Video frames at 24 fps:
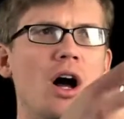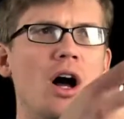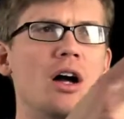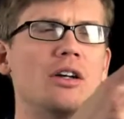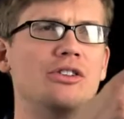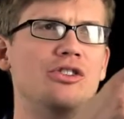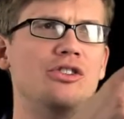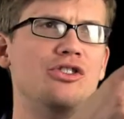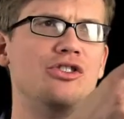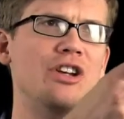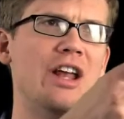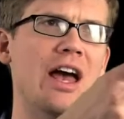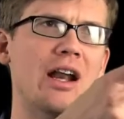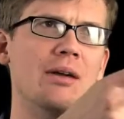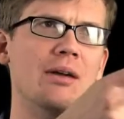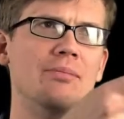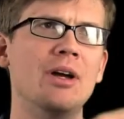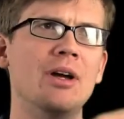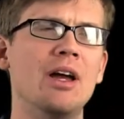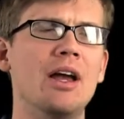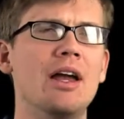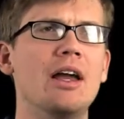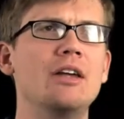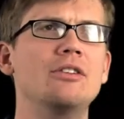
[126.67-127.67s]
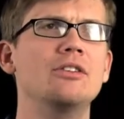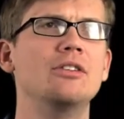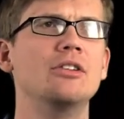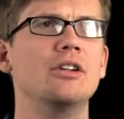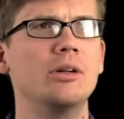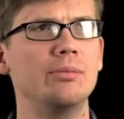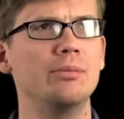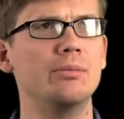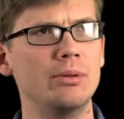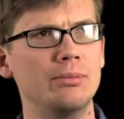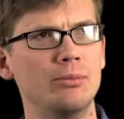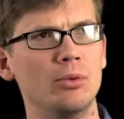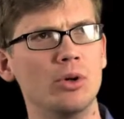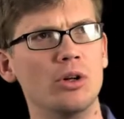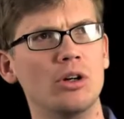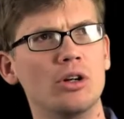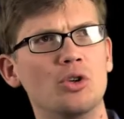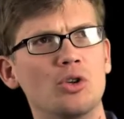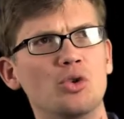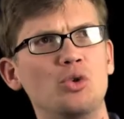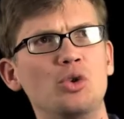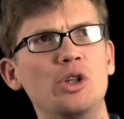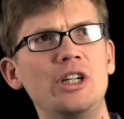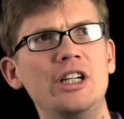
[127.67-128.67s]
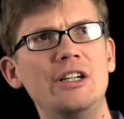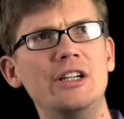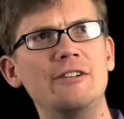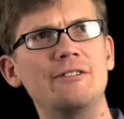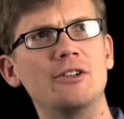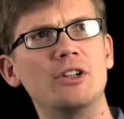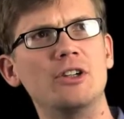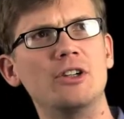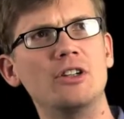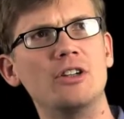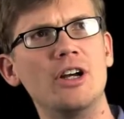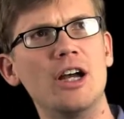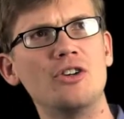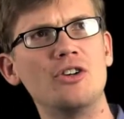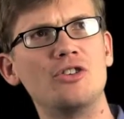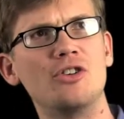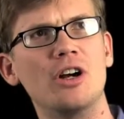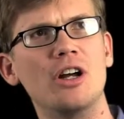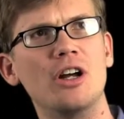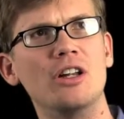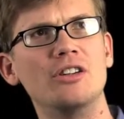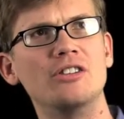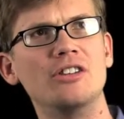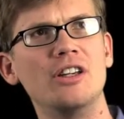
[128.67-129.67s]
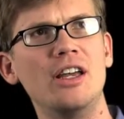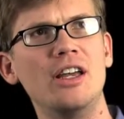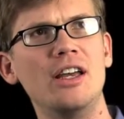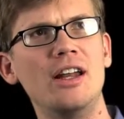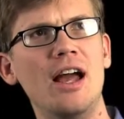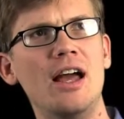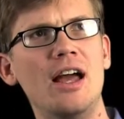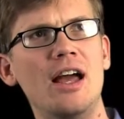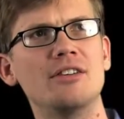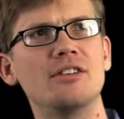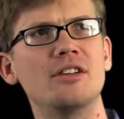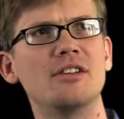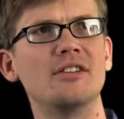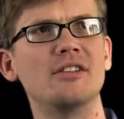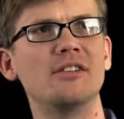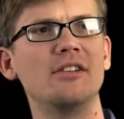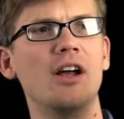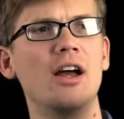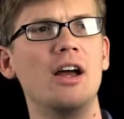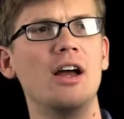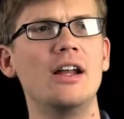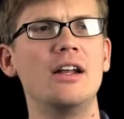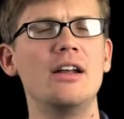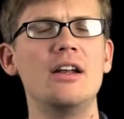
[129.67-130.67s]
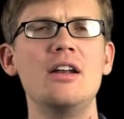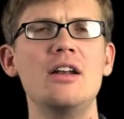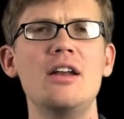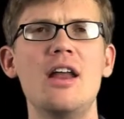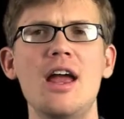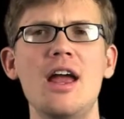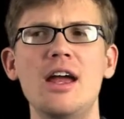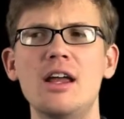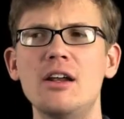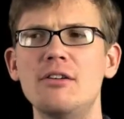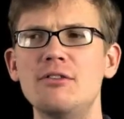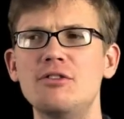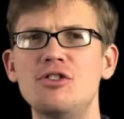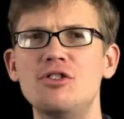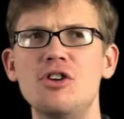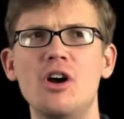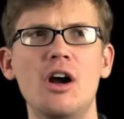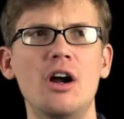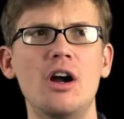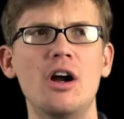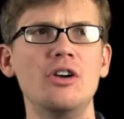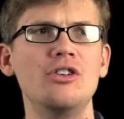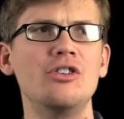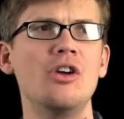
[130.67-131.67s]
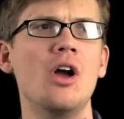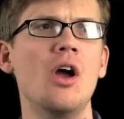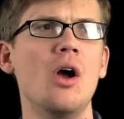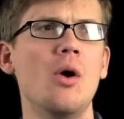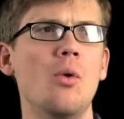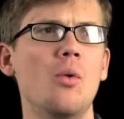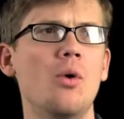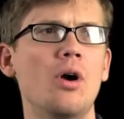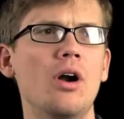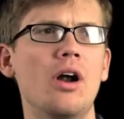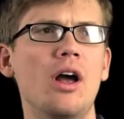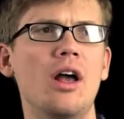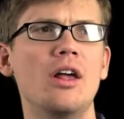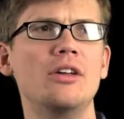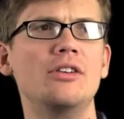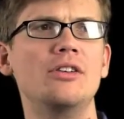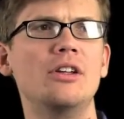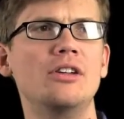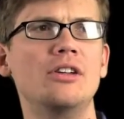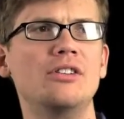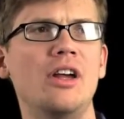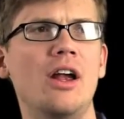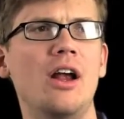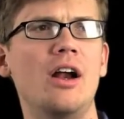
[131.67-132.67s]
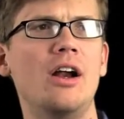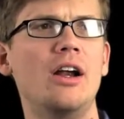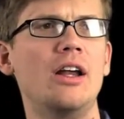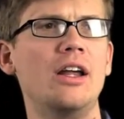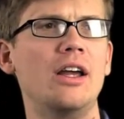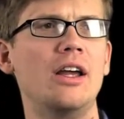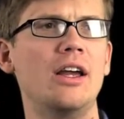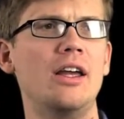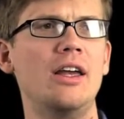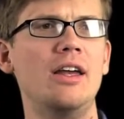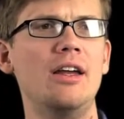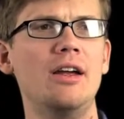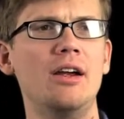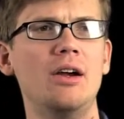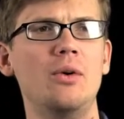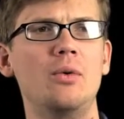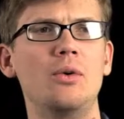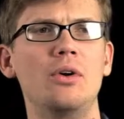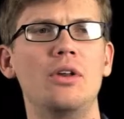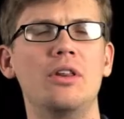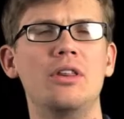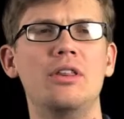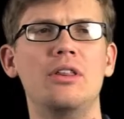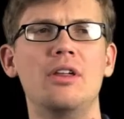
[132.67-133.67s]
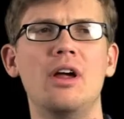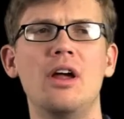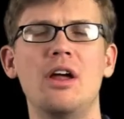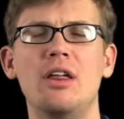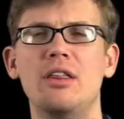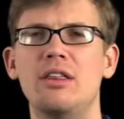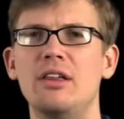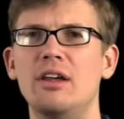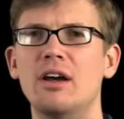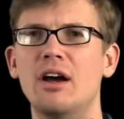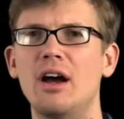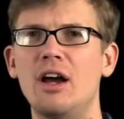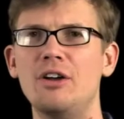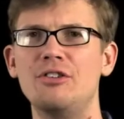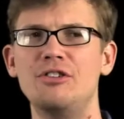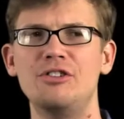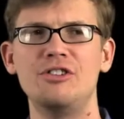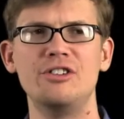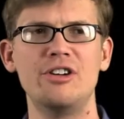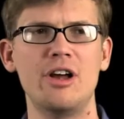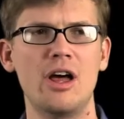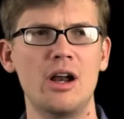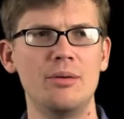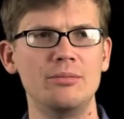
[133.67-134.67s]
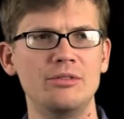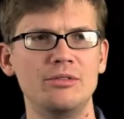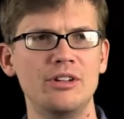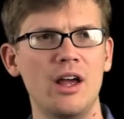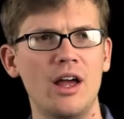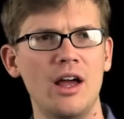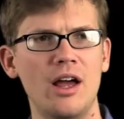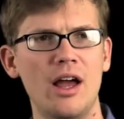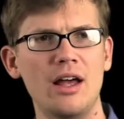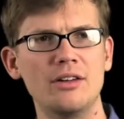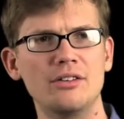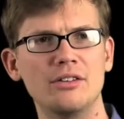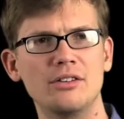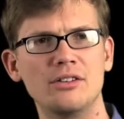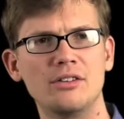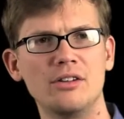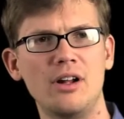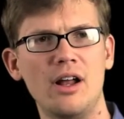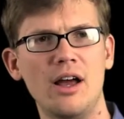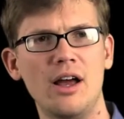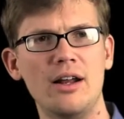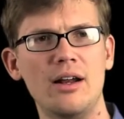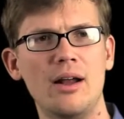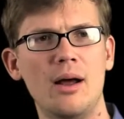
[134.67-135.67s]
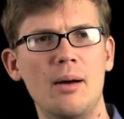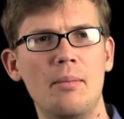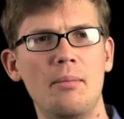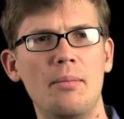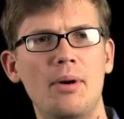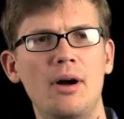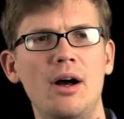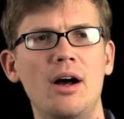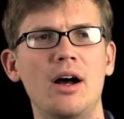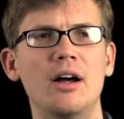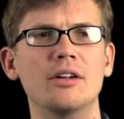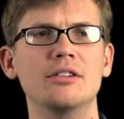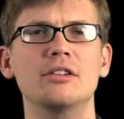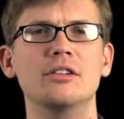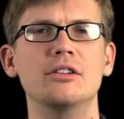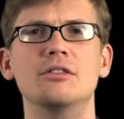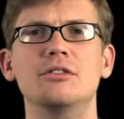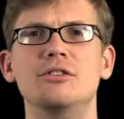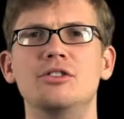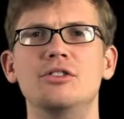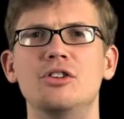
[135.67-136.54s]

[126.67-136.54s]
oxygen atom is a little bit more greedy for electrons, it has a slight negative charge, whereas this area here with the hydrogen atoms has a slight positive